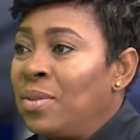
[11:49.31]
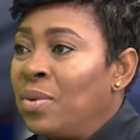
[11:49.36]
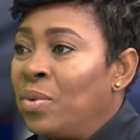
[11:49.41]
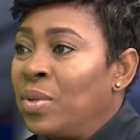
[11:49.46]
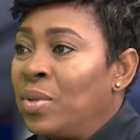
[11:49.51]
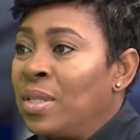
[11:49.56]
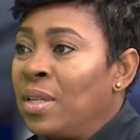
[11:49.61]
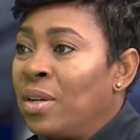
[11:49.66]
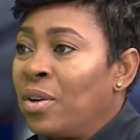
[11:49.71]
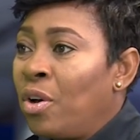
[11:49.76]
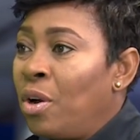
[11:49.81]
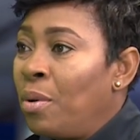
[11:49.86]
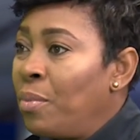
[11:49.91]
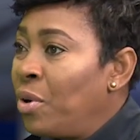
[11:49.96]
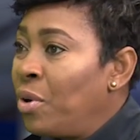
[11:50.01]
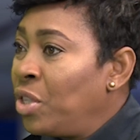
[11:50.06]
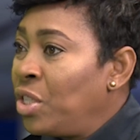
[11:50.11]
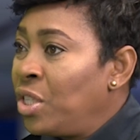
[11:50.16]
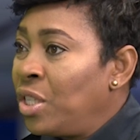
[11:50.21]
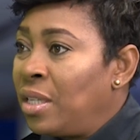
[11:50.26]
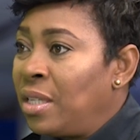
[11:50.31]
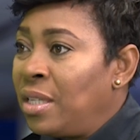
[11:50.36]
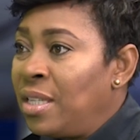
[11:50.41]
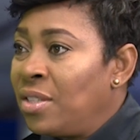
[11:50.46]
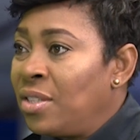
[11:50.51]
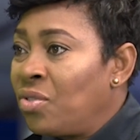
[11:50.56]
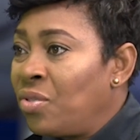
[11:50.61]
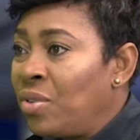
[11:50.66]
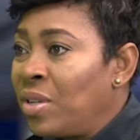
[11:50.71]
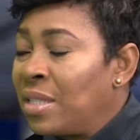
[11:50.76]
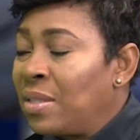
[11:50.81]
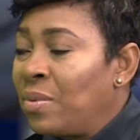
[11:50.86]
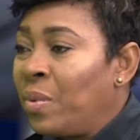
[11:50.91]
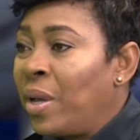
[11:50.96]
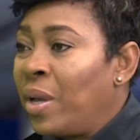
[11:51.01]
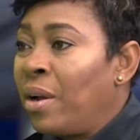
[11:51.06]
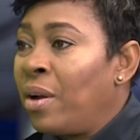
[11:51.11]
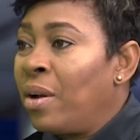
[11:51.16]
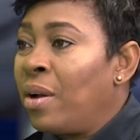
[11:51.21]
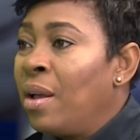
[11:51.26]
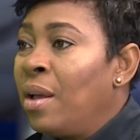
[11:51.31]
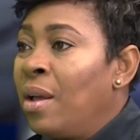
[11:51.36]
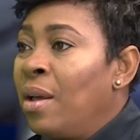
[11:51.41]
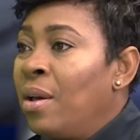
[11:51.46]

those commercial districts where